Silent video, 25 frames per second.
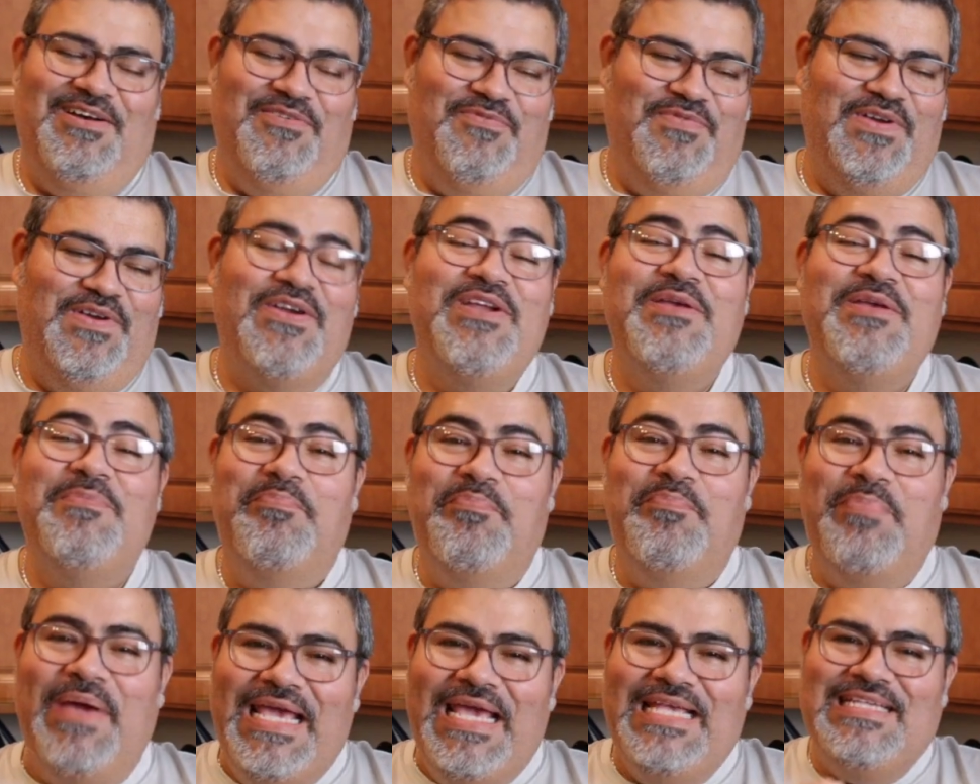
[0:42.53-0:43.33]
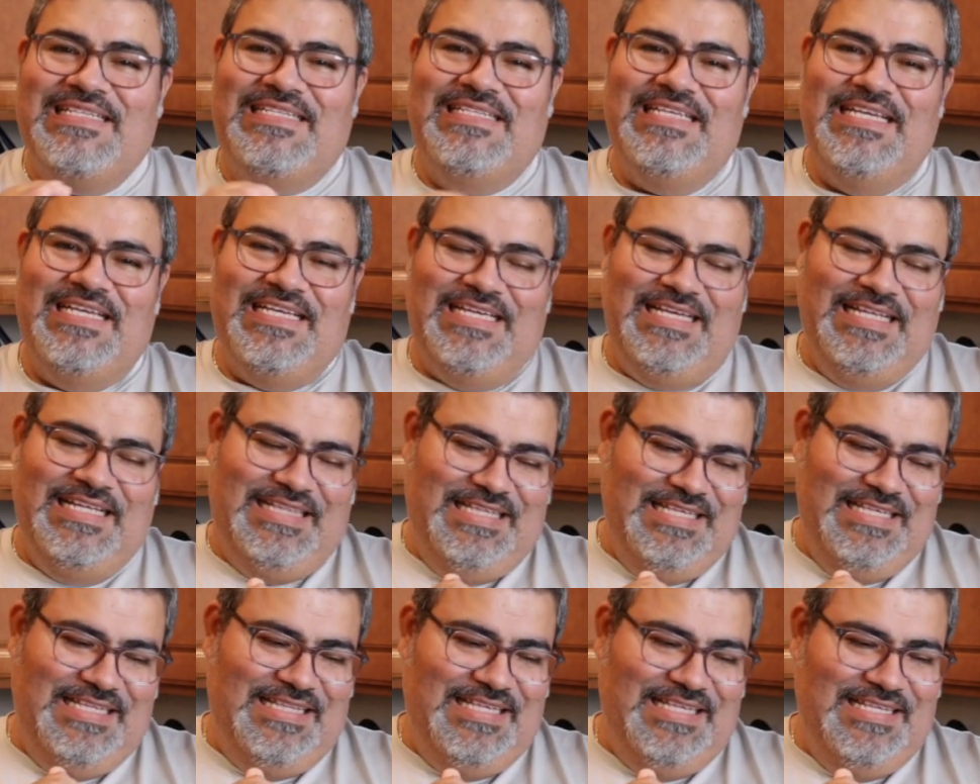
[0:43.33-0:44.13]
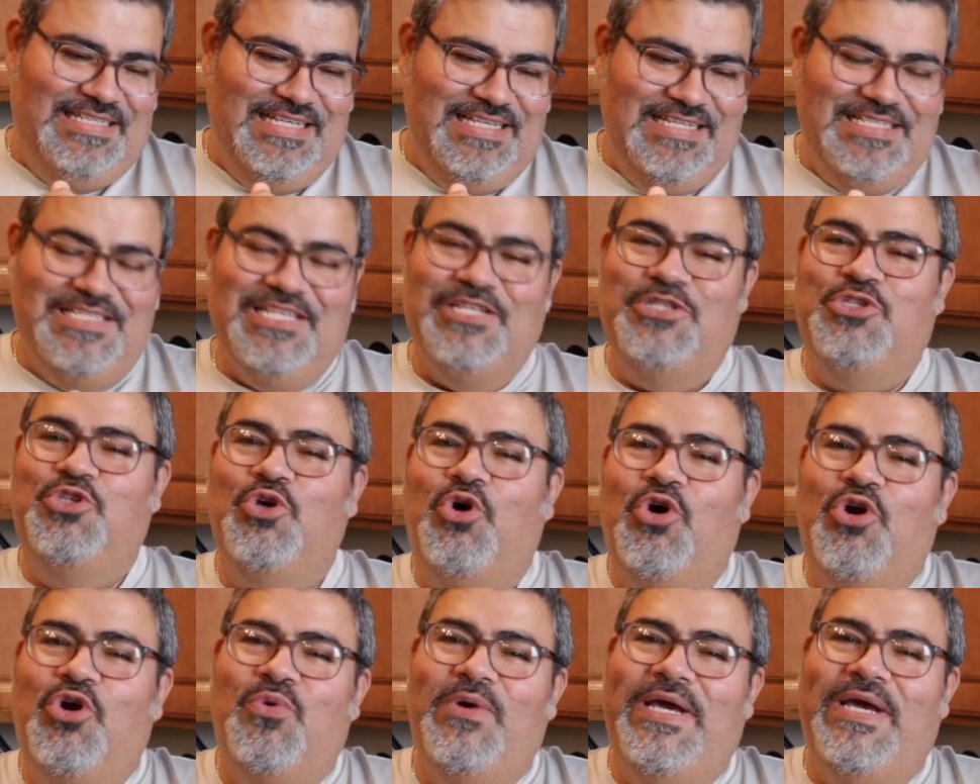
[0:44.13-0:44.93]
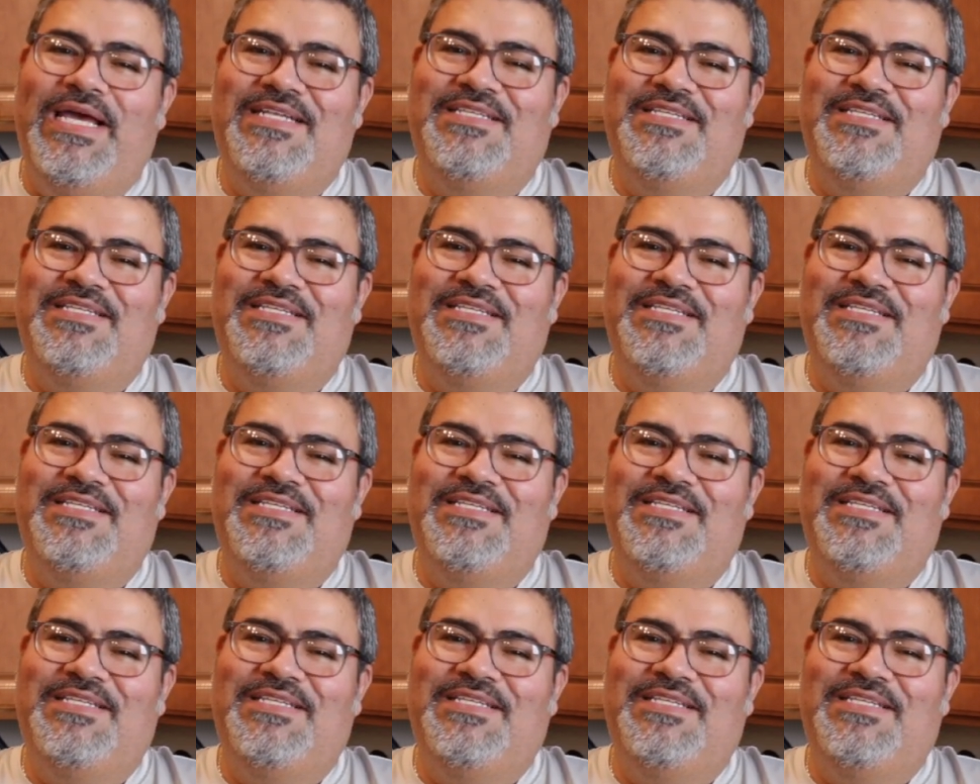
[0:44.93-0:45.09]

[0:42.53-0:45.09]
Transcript: very basic. This is the doorway